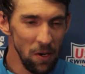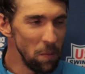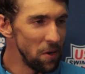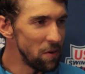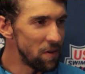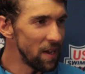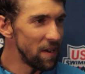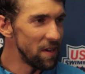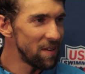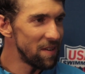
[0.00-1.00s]
we do tend
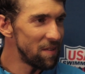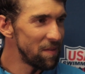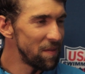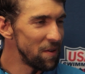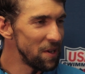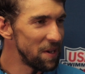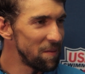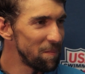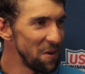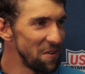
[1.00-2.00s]
to really
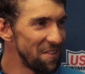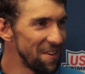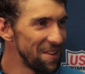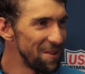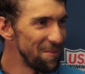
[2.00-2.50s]
push each other to the